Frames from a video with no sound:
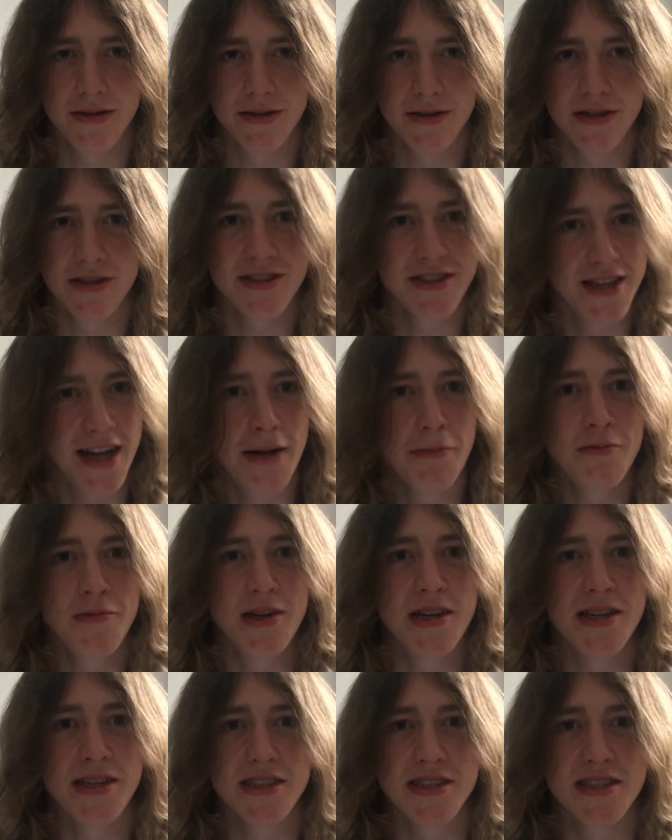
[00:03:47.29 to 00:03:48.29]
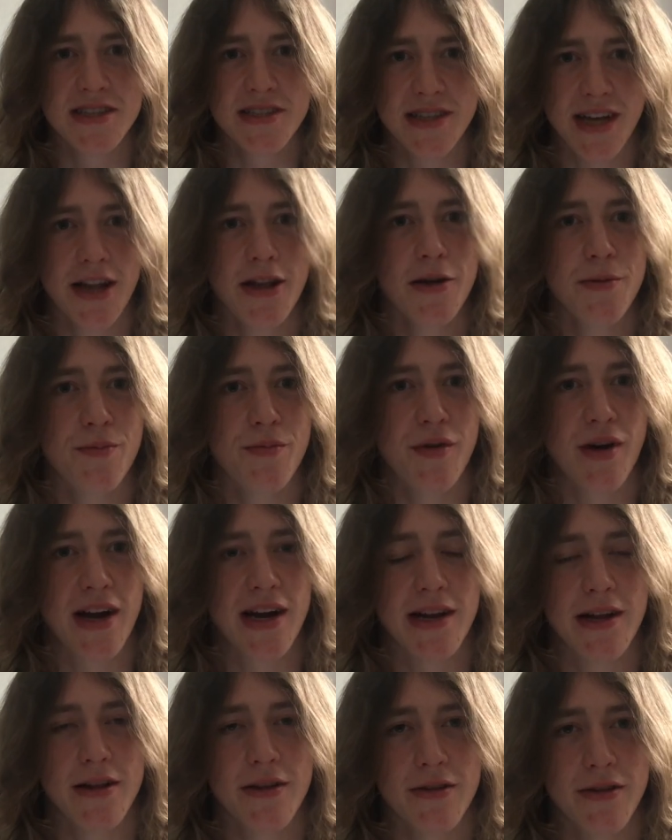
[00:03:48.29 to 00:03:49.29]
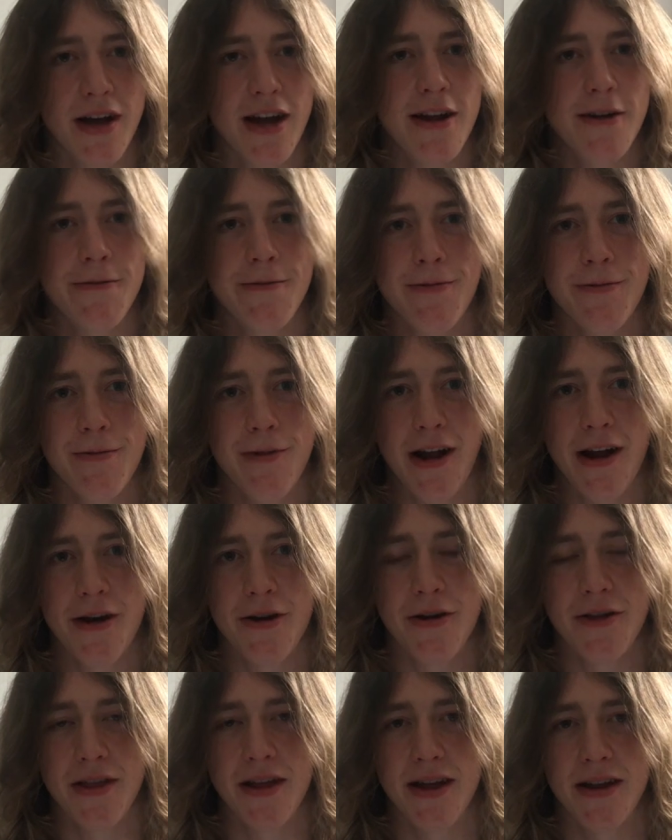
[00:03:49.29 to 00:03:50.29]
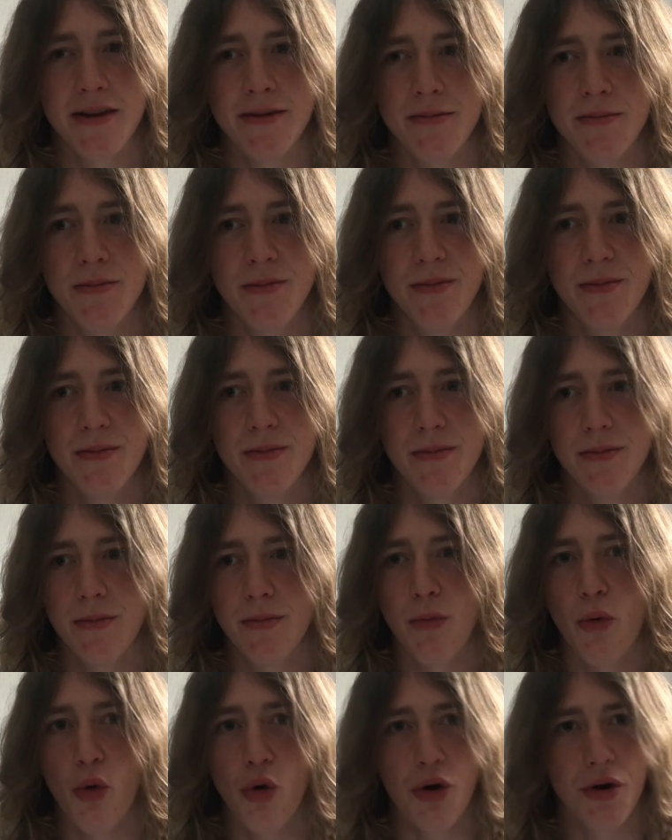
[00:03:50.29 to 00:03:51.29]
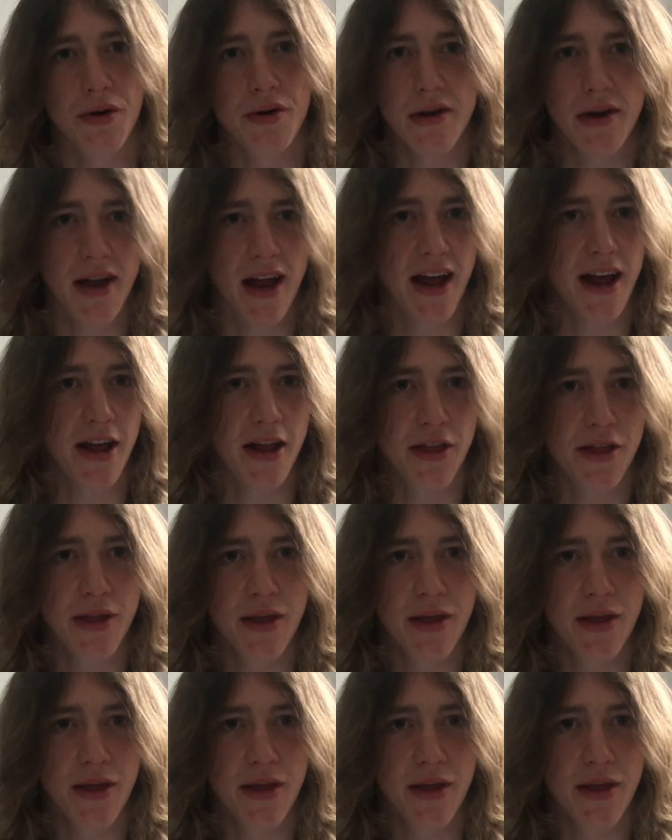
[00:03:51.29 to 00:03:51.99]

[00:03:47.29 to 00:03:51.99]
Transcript: Because then we can celebrate life rather than mourn death.